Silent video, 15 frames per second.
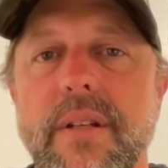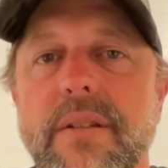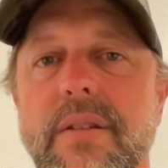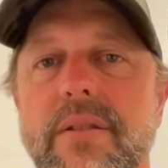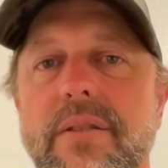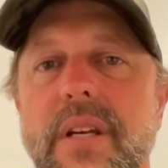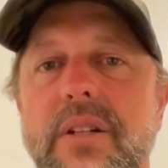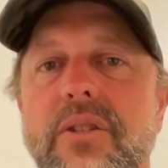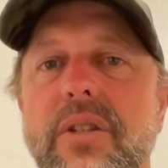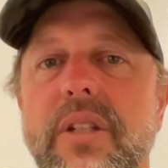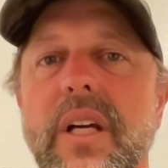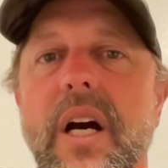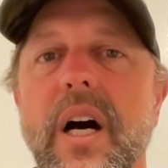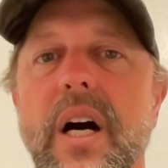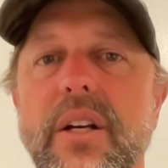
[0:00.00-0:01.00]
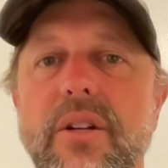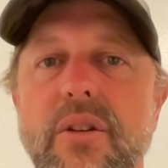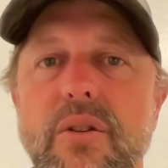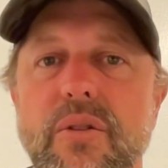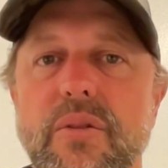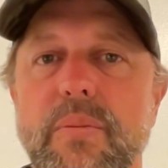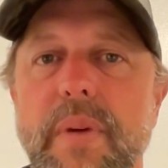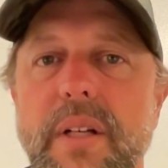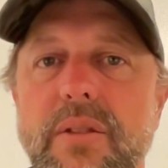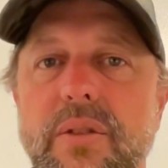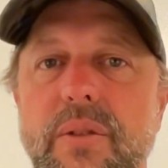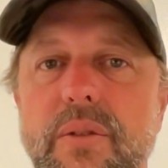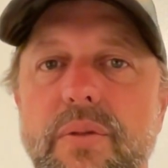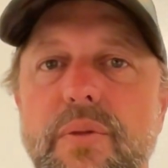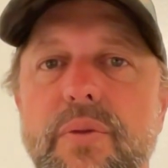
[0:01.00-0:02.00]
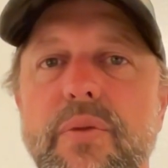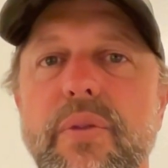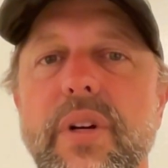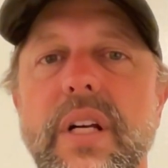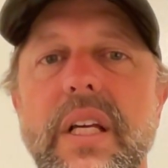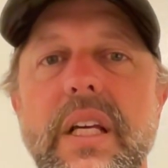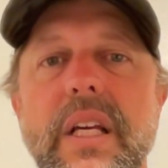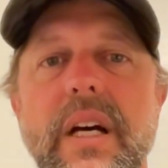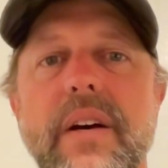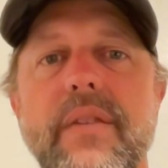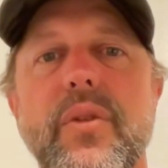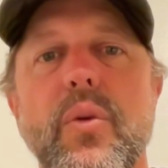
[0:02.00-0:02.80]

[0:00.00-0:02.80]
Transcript: It's essentially unused muscle, free of the